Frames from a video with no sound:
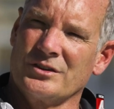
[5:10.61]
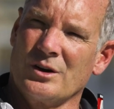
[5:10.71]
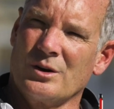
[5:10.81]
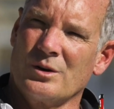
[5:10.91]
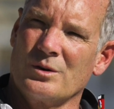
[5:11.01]

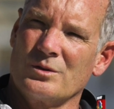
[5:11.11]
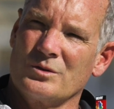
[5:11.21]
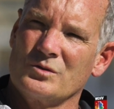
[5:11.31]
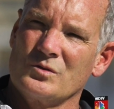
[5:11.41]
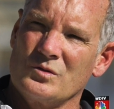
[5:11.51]
so
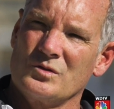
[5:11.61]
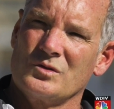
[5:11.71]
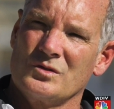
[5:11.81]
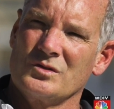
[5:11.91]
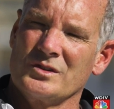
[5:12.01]

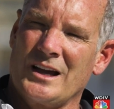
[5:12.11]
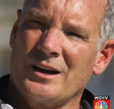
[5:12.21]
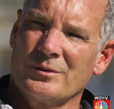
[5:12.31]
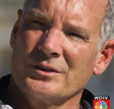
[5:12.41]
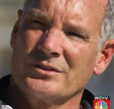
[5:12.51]

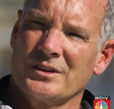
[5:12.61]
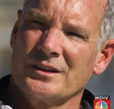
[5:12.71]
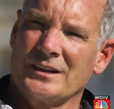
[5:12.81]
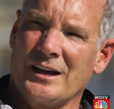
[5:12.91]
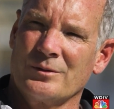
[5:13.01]
that was,
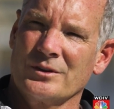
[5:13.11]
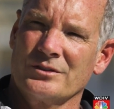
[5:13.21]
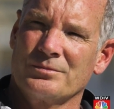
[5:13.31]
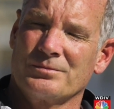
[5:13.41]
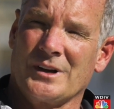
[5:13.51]
that
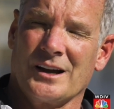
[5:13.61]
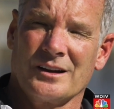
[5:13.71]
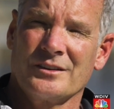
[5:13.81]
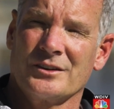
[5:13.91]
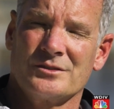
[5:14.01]
was kind
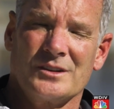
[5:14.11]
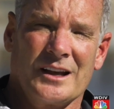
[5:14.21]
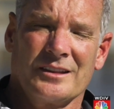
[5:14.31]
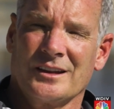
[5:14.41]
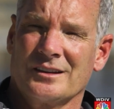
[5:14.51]
of the,
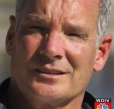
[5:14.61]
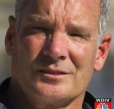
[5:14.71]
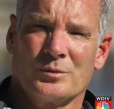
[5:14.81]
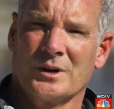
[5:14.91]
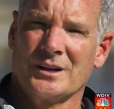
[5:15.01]
I think,
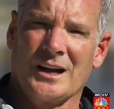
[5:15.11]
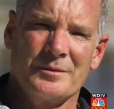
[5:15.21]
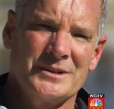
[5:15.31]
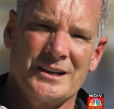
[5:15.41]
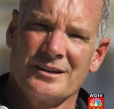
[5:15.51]
what
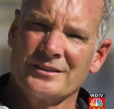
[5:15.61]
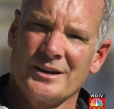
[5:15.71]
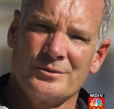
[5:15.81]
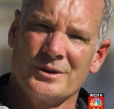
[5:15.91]
got me down that